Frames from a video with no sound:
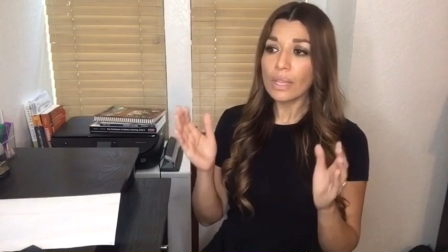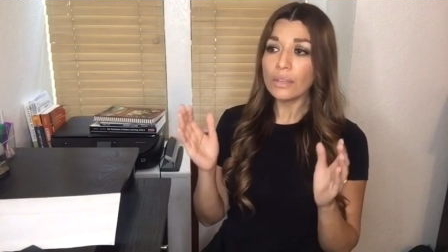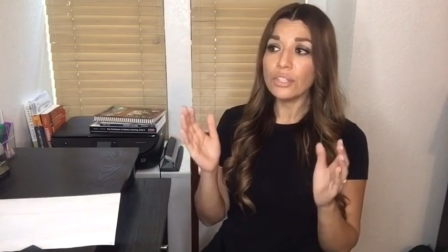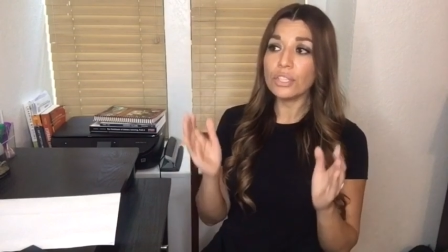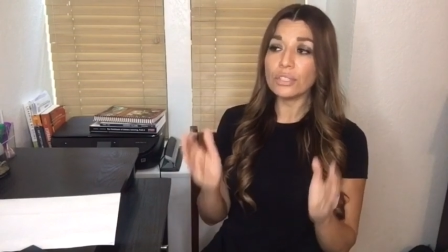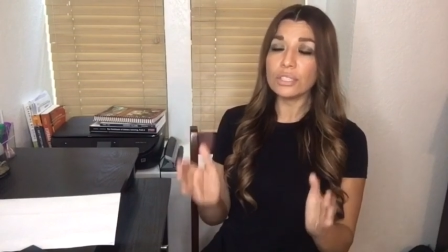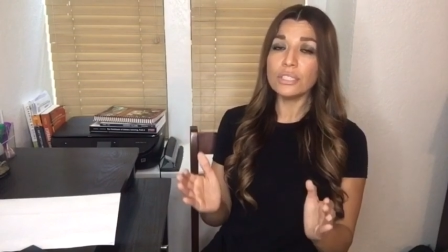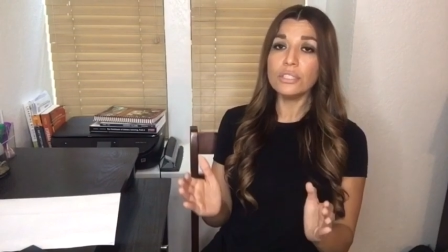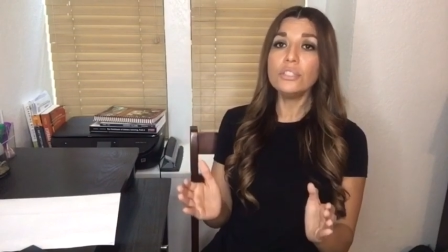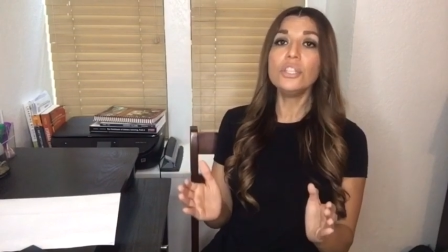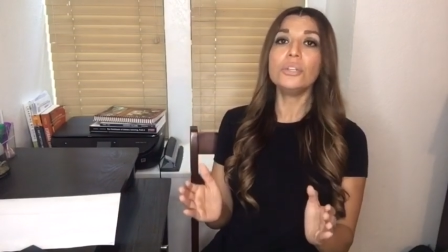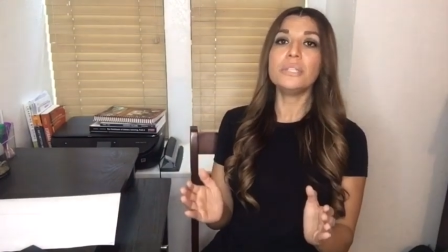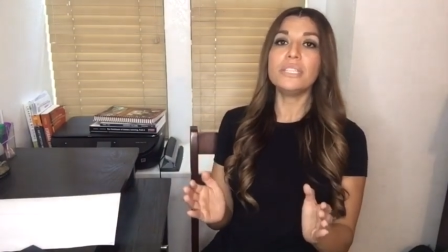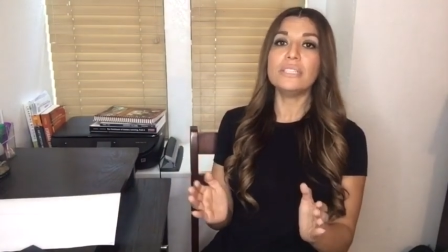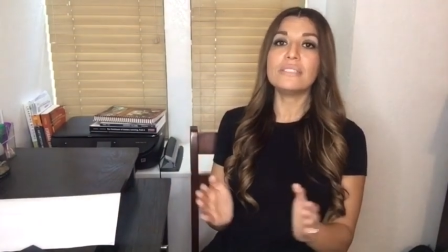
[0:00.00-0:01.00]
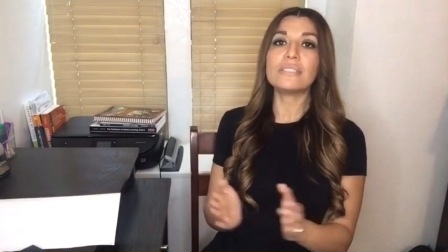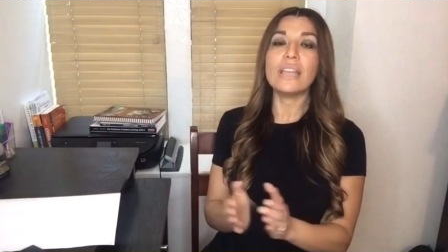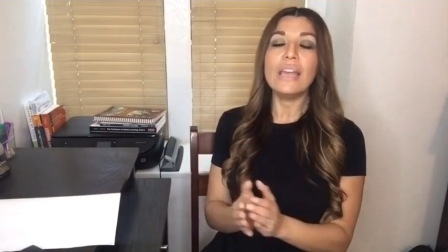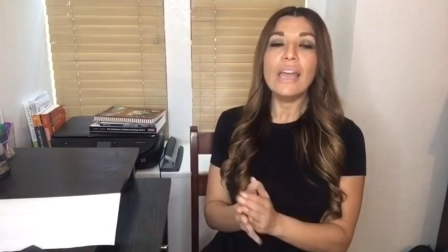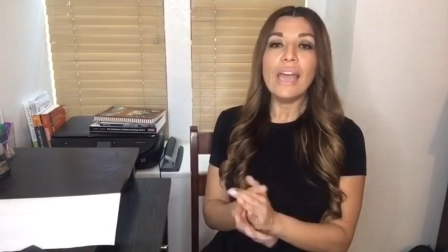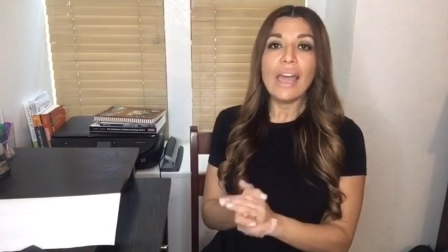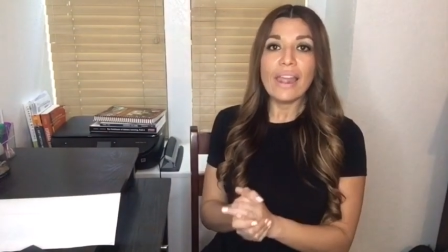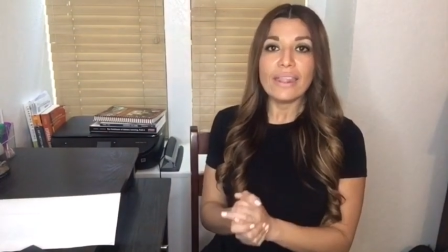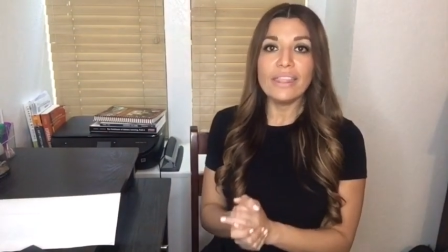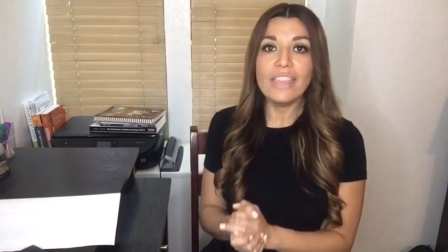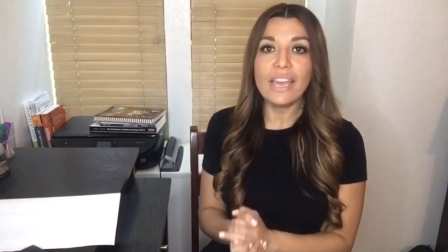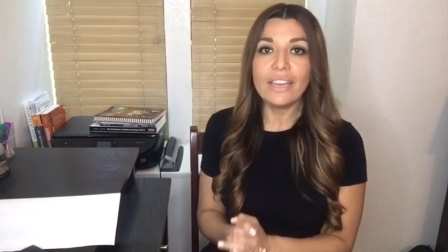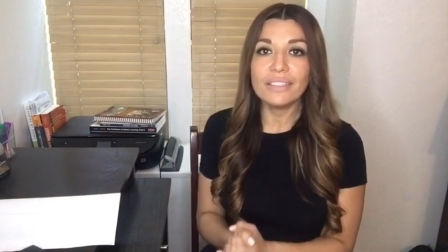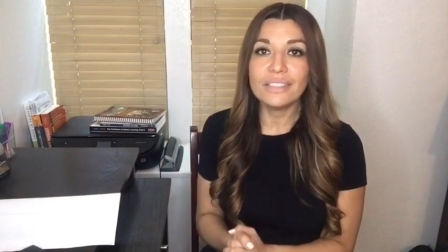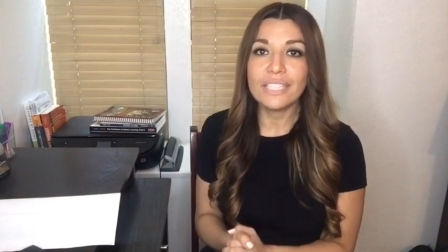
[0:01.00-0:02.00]
You're going to notice
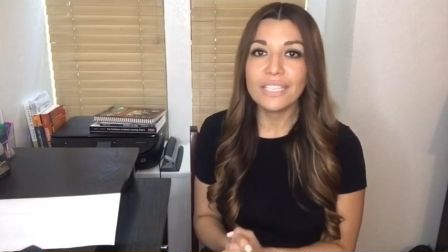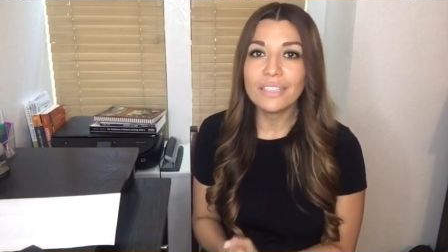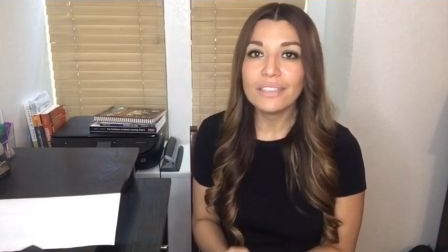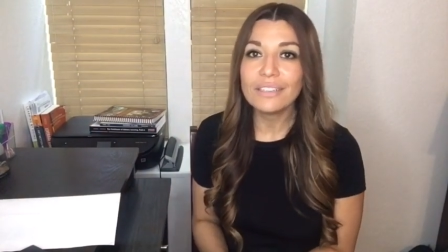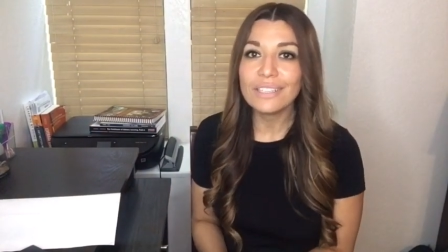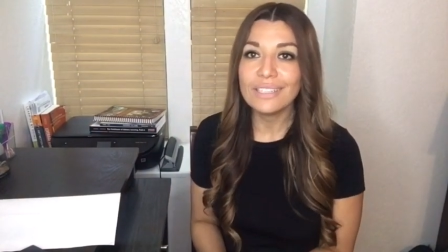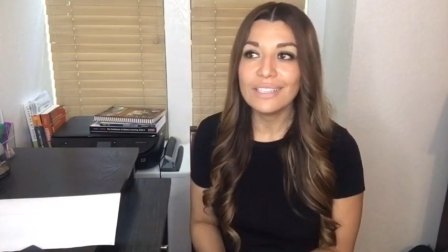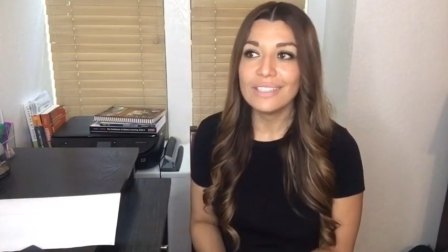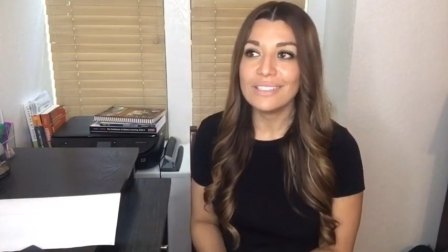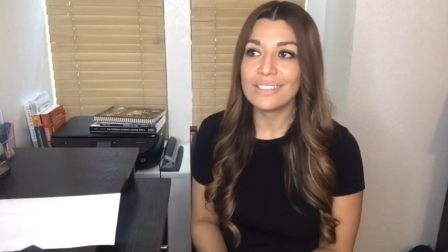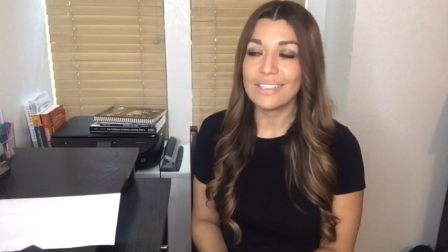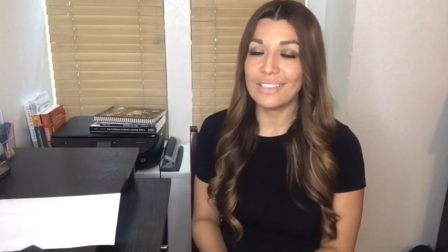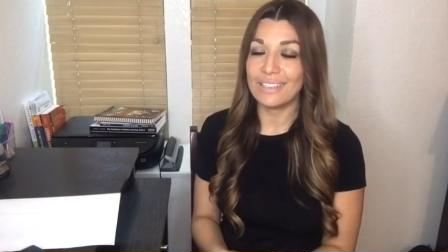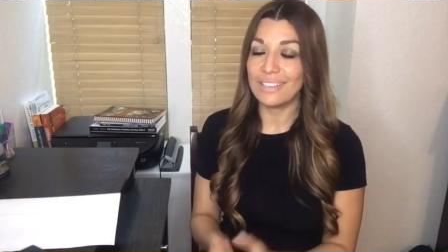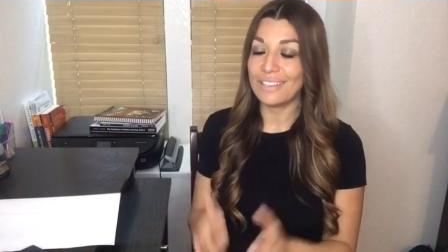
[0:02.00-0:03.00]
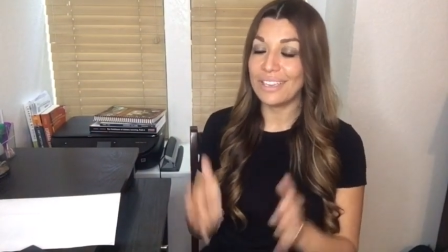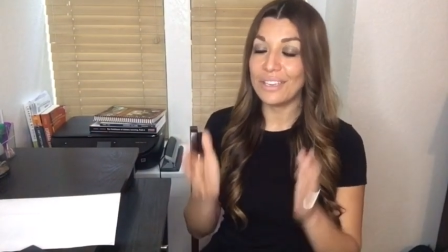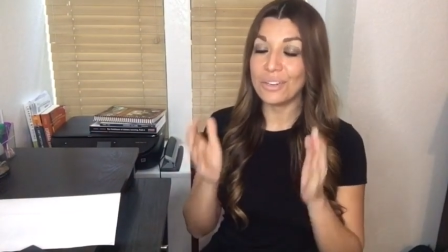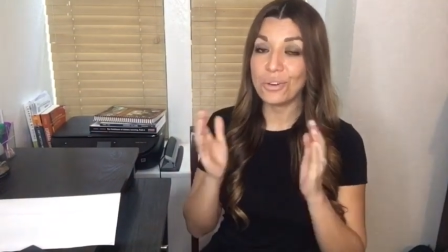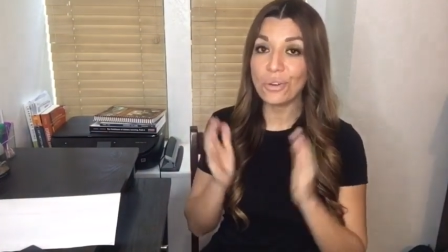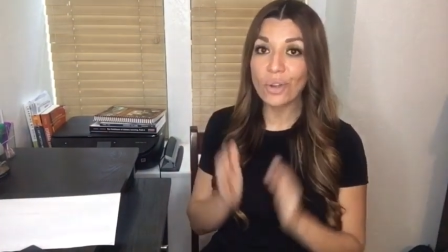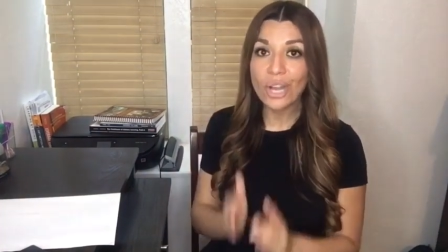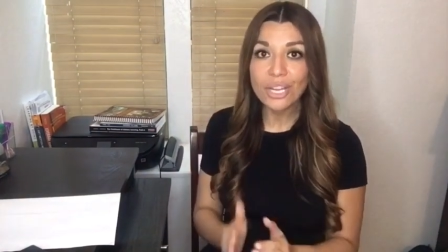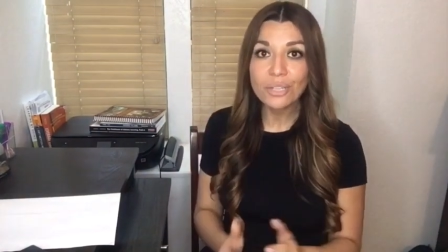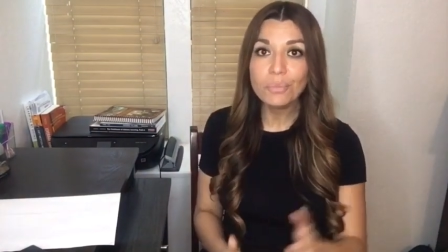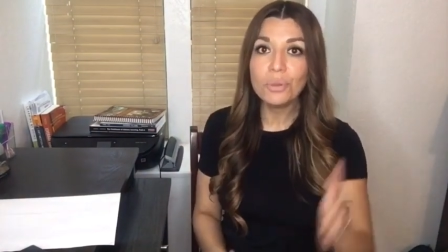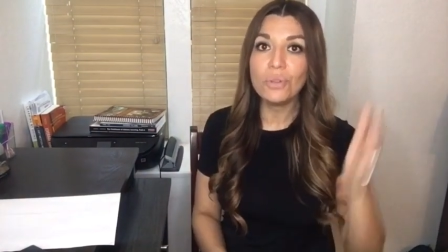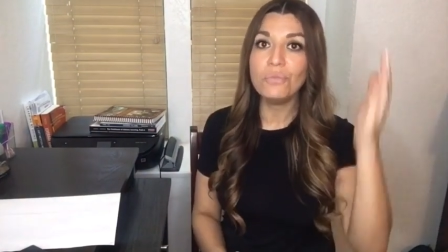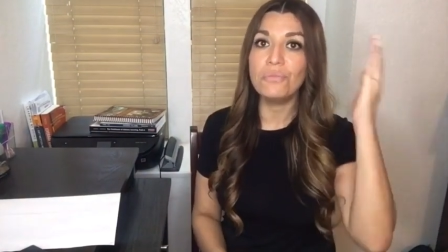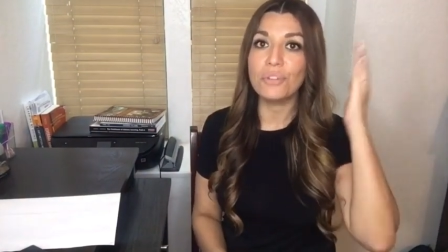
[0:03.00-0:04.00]
that there is
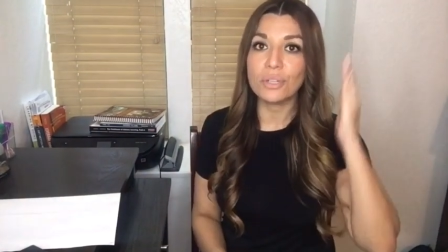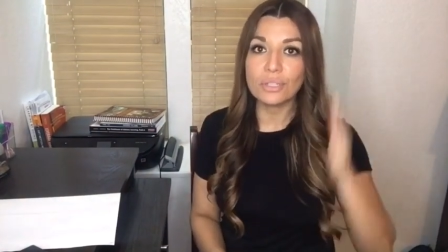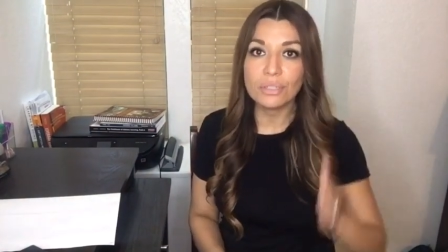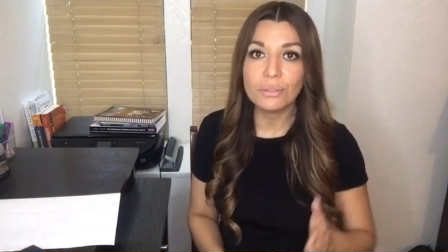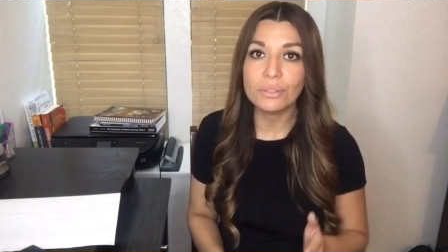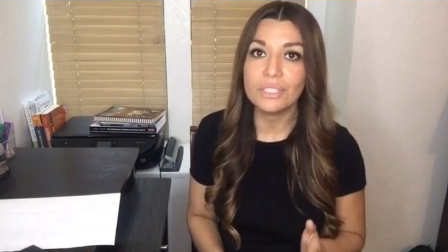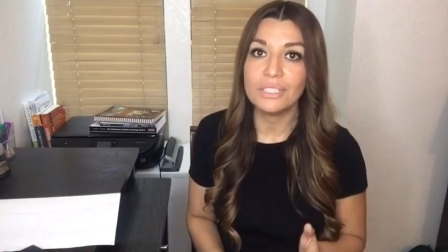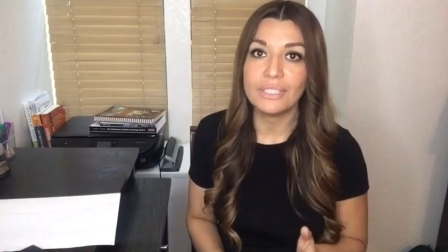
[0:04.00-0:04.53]
incredible vertical